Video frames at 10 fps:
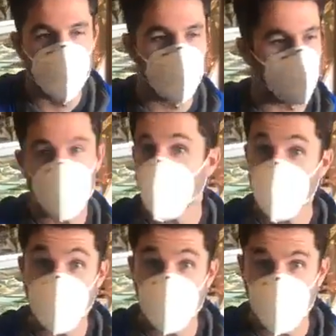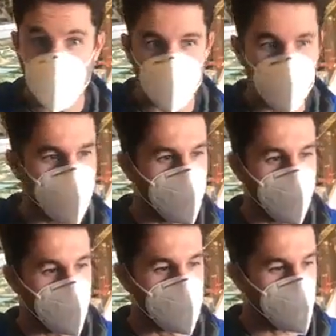It's all carbon fiber,
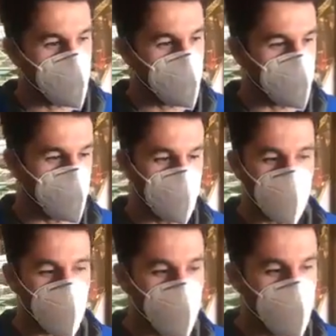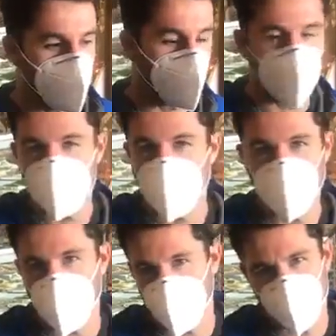and it's a really old sport. It's like
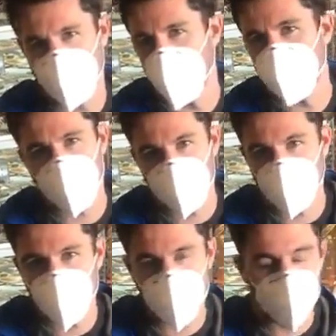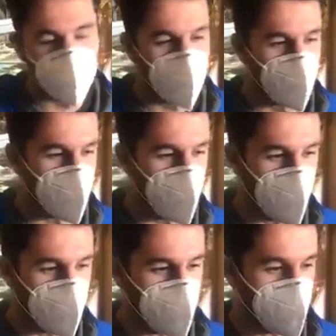a lifeguard sport
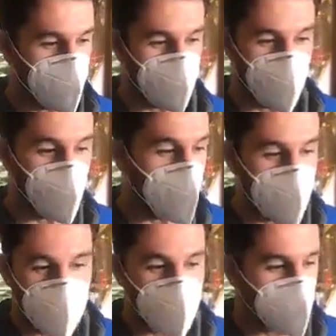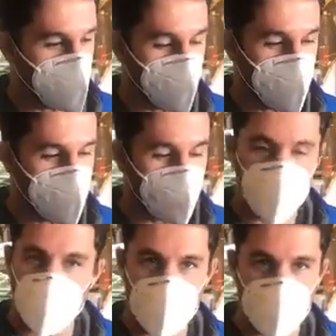that the Hawaiians, the Australians are
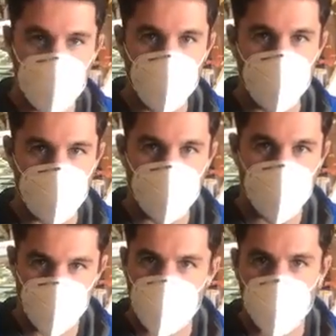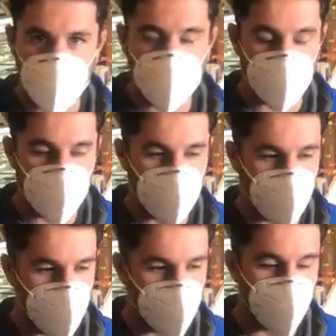really into, and it's building in
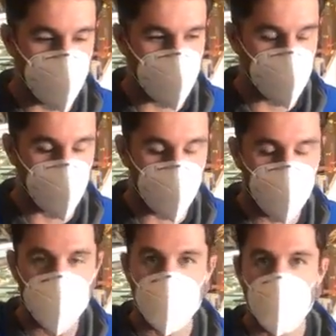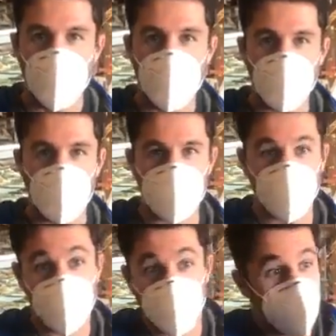California as well. And
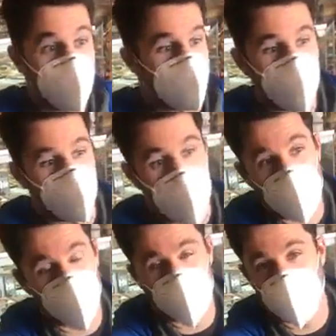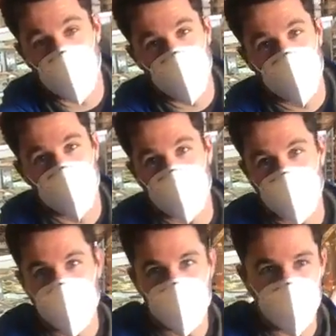we basically just paddle for long
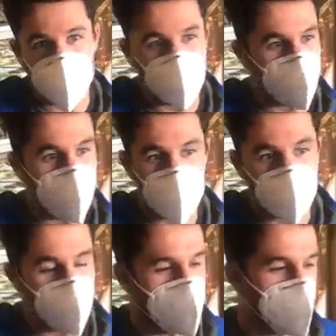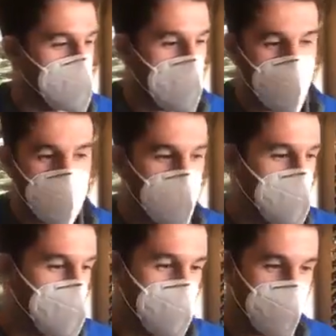distances in different conditions, downwind
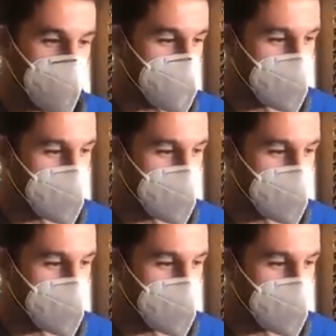conditions,